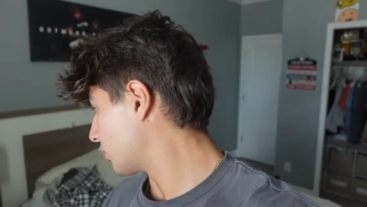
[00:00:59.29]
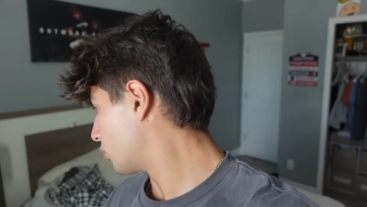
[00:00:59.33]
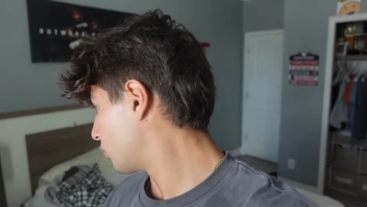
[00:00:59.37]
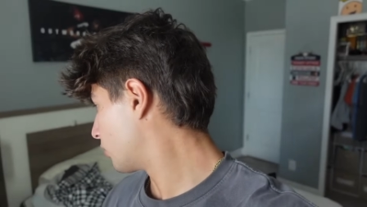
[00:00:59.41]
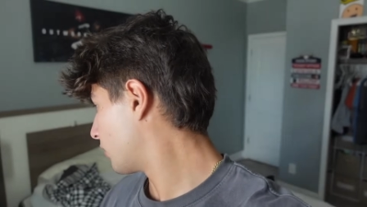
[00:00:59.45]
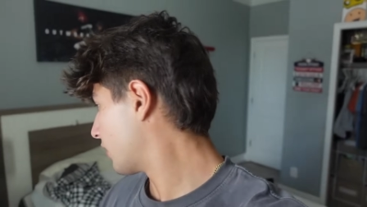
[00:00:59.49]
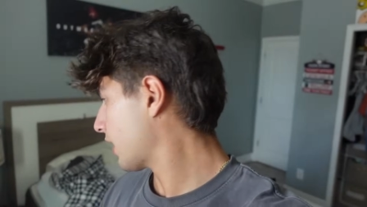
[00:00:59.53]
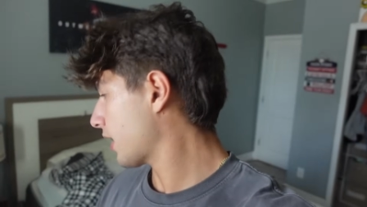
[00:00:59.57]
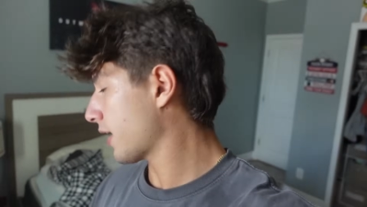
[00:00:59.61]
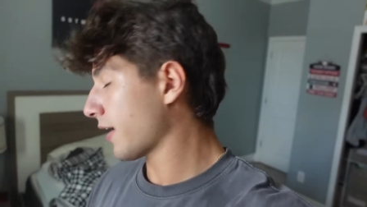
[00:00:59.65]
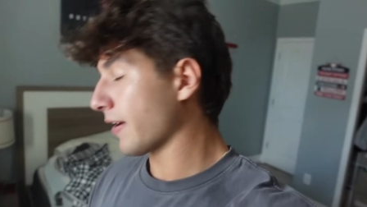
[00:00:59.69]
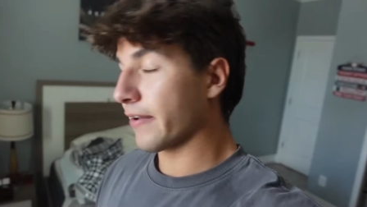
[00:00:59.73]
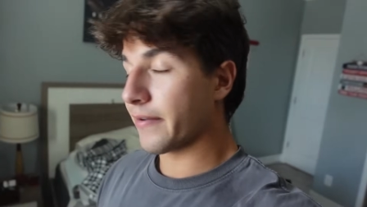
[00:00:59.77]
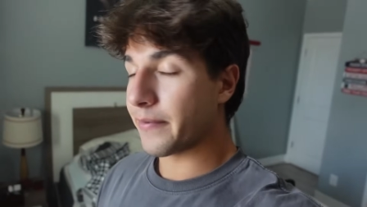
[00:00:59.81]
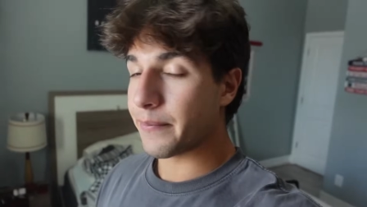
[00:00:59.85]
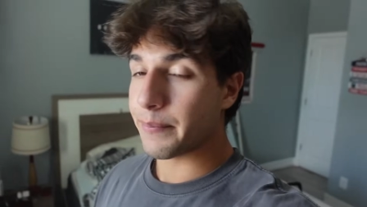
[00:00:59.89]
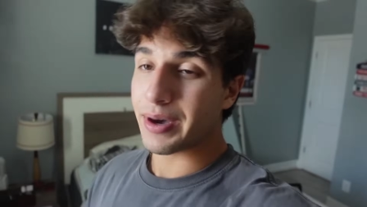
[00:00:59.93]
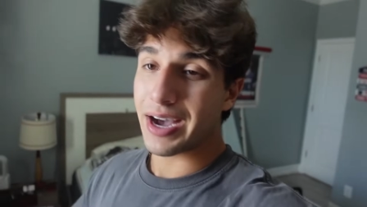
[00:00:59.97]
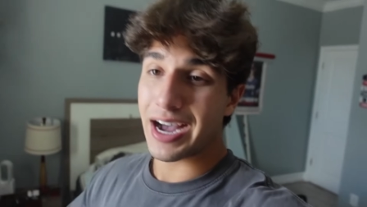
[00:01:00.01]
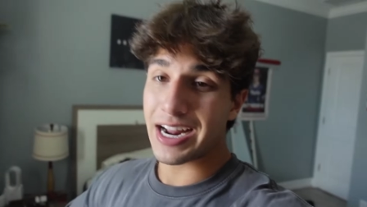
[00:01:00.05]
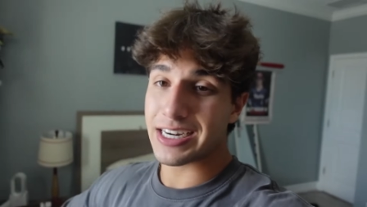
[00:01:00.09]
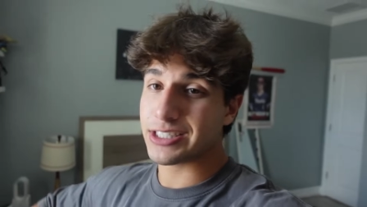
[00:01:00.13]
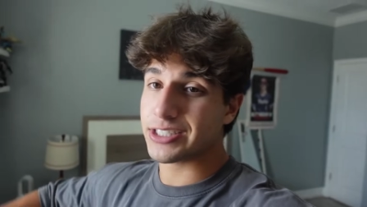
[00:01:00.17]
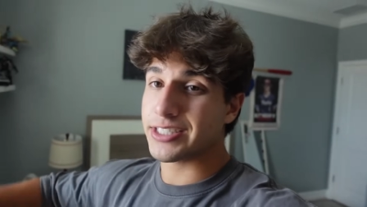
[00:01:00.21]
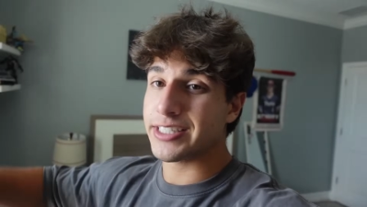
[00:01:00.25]
to do that.
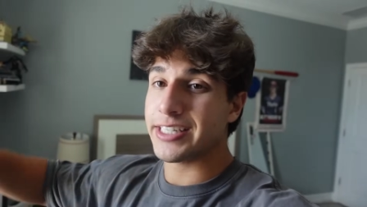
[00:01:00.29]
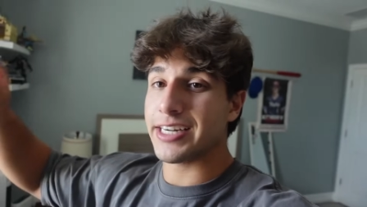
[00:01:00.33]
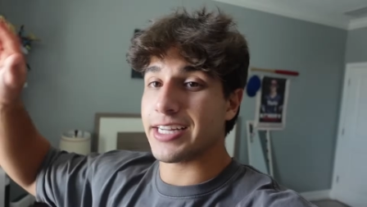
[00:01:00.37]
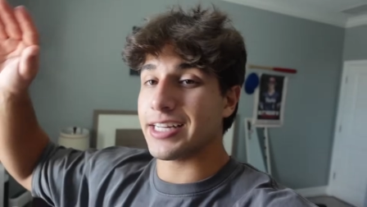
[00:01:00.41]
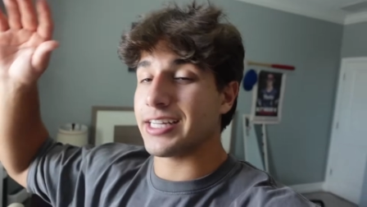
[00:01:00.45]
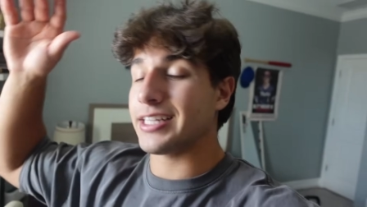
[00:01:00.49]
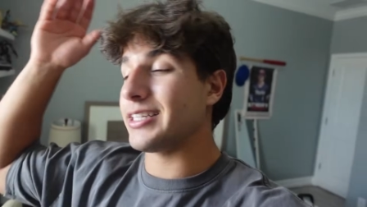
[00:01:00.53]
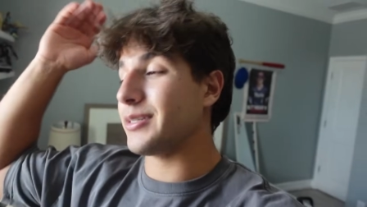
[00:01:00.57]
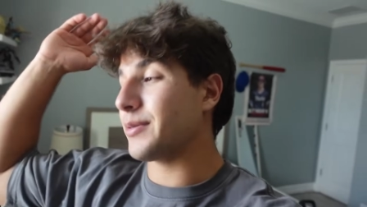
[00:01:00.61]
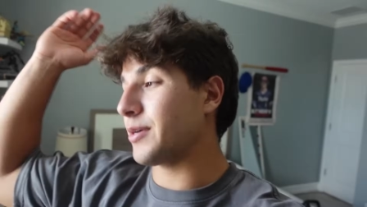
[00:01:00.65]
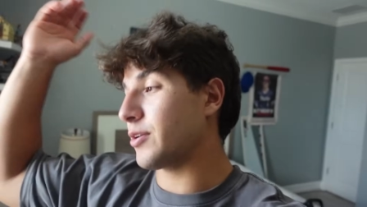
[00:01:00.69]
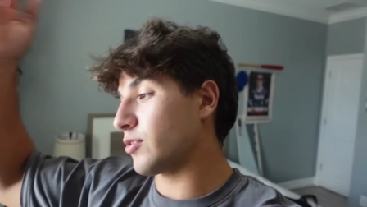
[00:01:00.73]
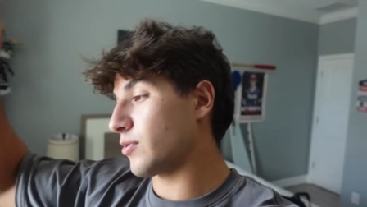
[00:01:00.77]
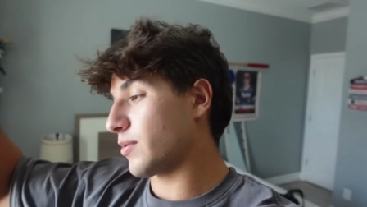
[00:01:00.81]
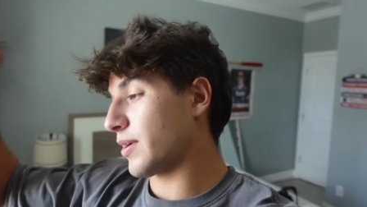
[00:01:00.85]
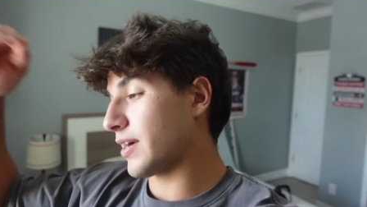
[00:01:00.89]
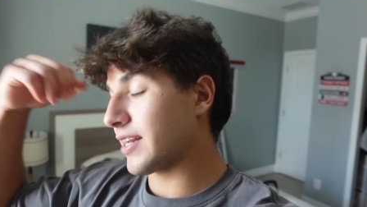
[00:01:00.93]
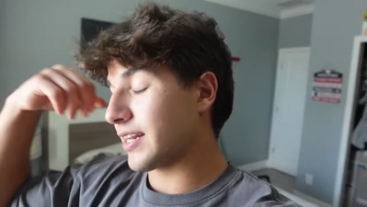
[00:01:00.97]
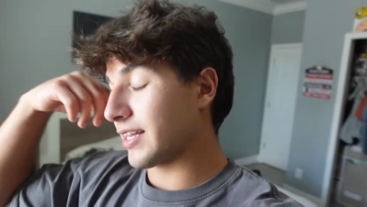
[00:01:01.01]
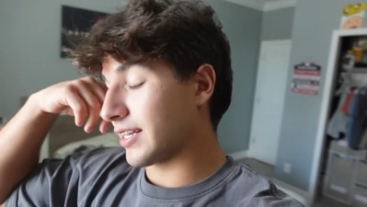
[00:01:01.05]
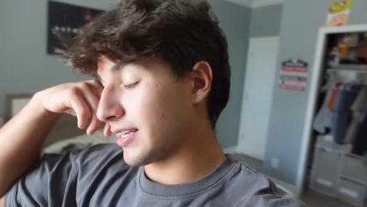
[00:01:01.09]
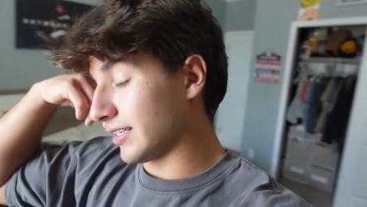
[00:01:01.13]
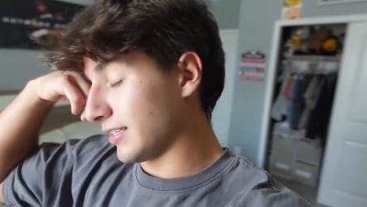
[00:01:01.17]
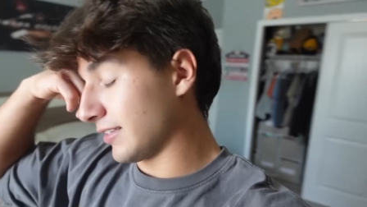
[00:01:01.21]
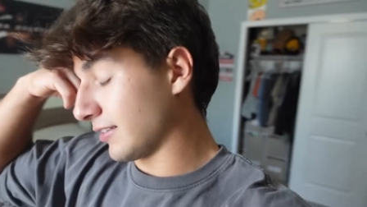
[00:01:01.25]
But I just need to clean our room. I
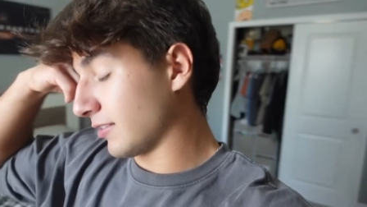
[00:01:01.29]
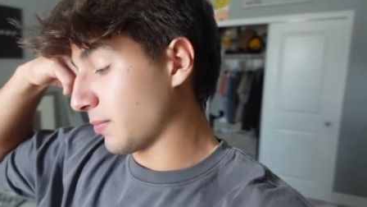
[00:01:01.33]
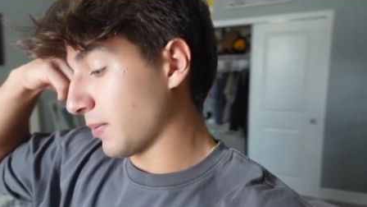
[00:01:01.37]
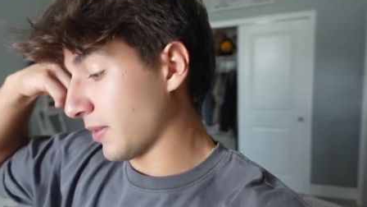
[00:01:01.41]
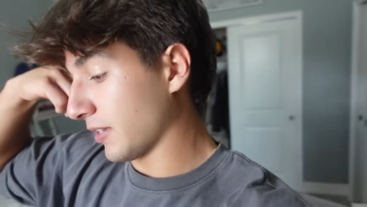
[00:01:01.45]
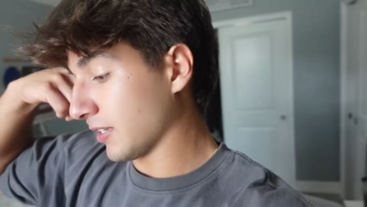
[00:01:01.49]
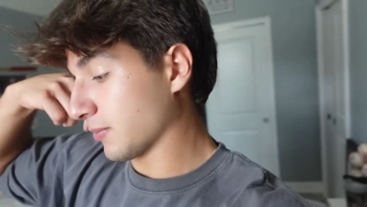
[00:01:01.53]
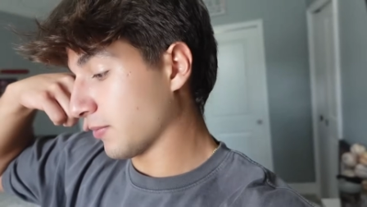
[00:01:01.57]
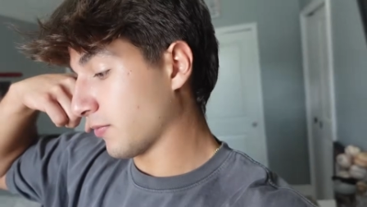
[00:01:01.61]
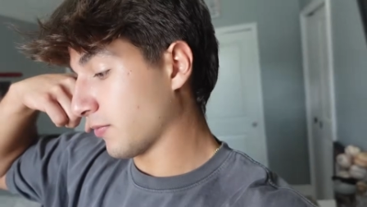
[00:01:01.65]
need a clean space